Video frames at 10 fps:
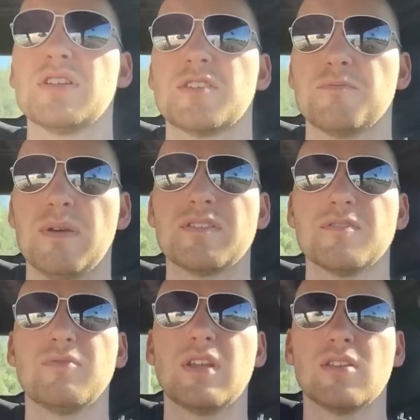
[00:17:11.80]

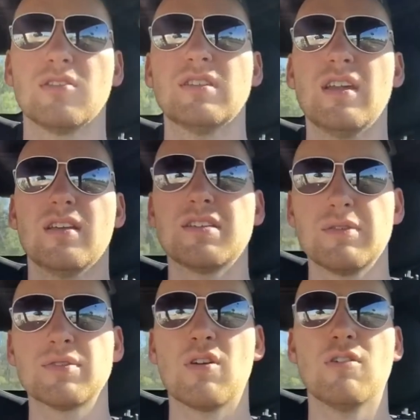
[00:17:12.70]
expensive when you looked at it, because
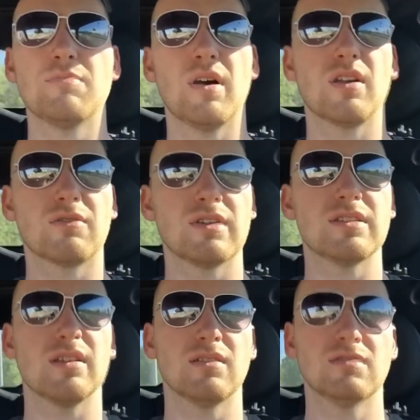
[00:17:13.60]
it was all bought at
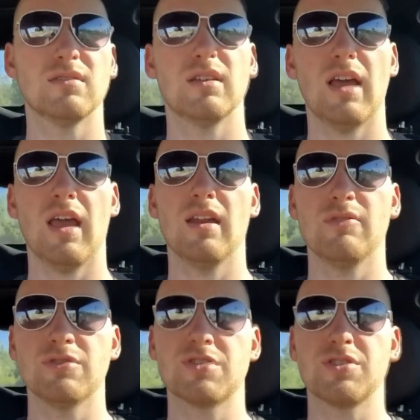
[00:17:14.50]
retail, and
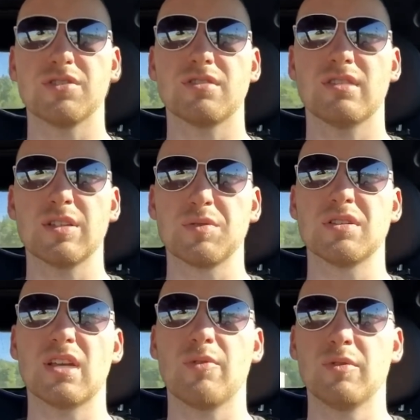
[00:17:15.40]
it was just, this was
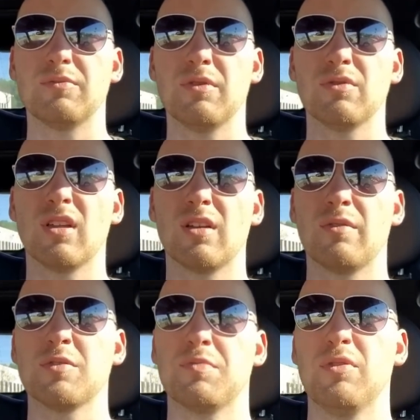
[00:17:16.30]
a time when a lot of
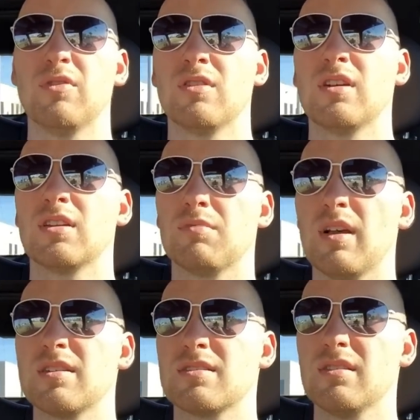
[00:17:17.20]
it was pewter, not the
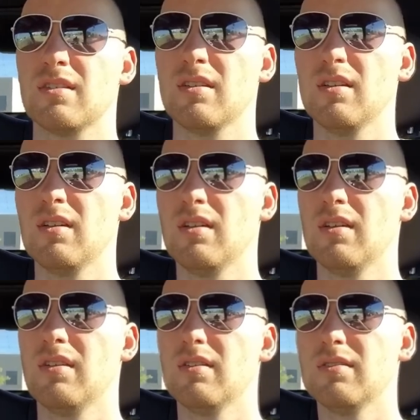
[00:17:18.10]
plastic.
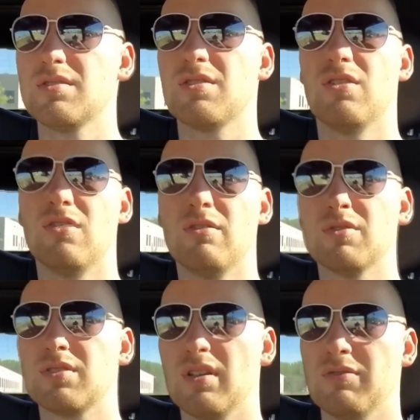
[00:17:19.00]
So it
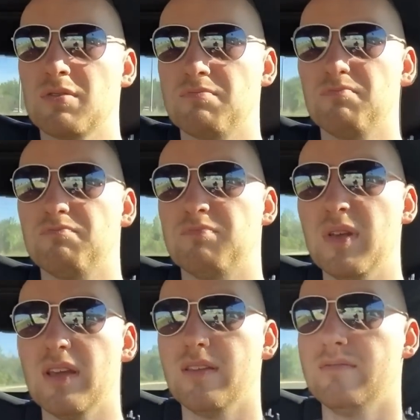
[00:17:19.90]
was a
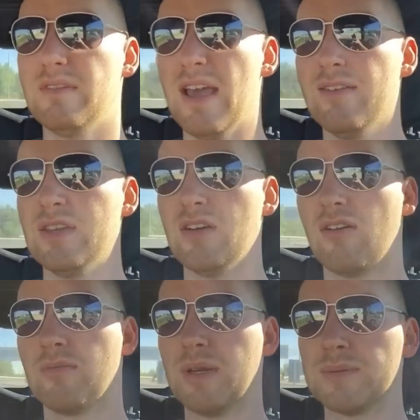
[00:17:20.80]
big, heavy
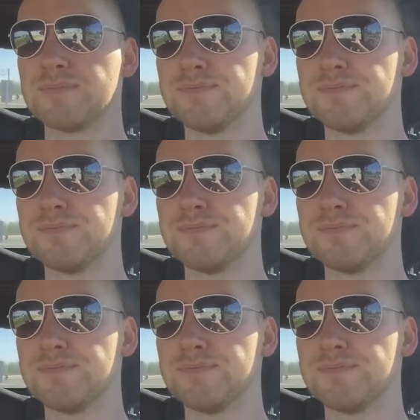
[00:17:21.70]
army.